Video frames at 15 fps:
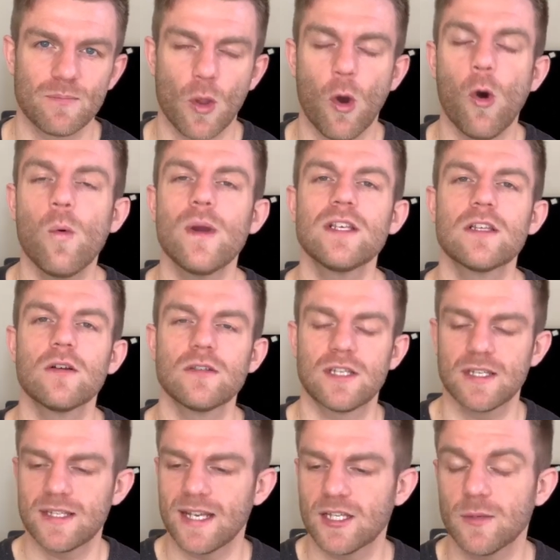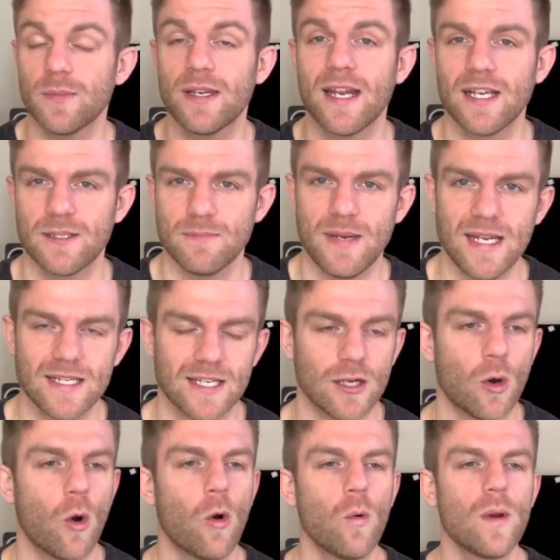Always look to set up the next meeting,
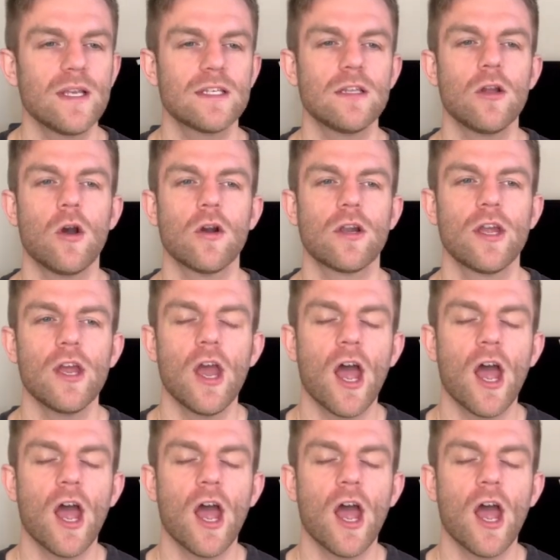or always look